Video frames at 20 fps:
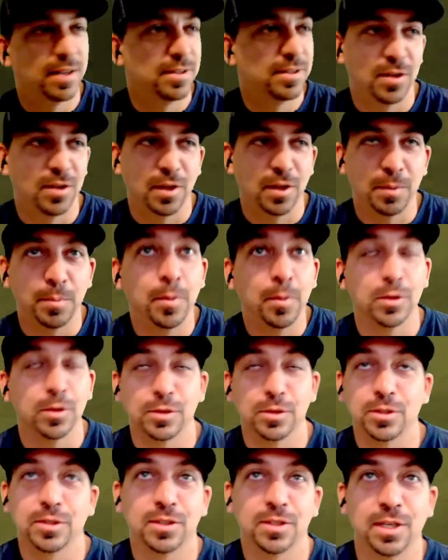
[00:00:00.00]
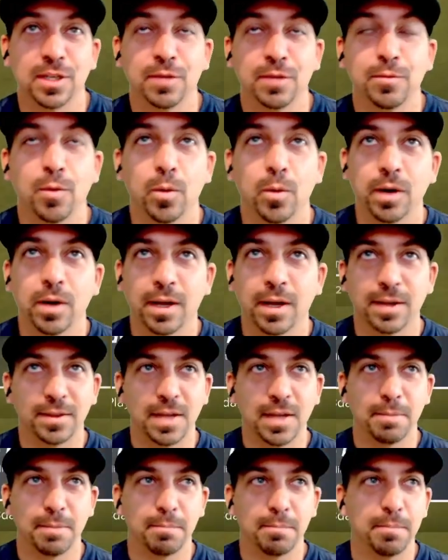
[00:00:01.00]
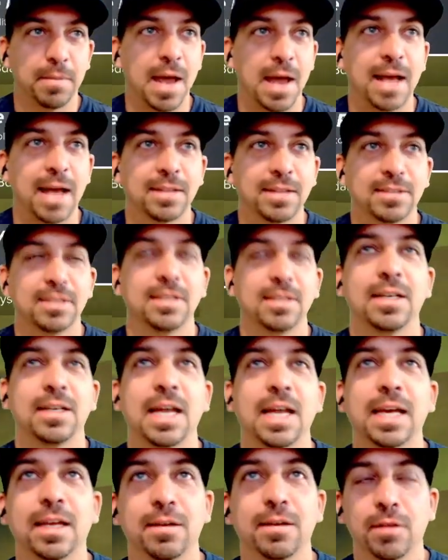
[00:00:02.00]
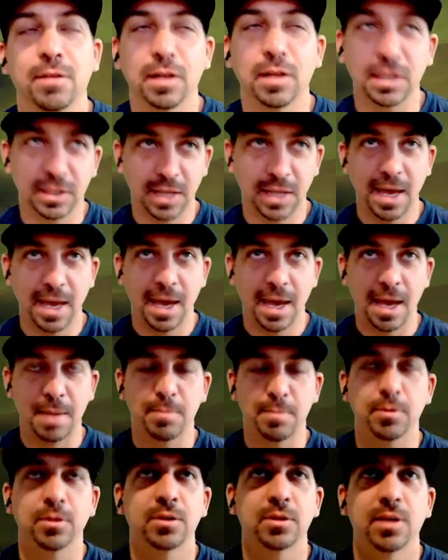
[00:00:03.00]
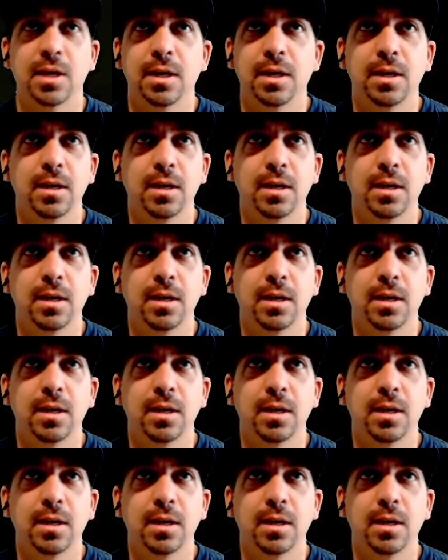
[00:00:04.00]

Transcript: to, like, push the stick forward. I get that nasty negative, like, 8%.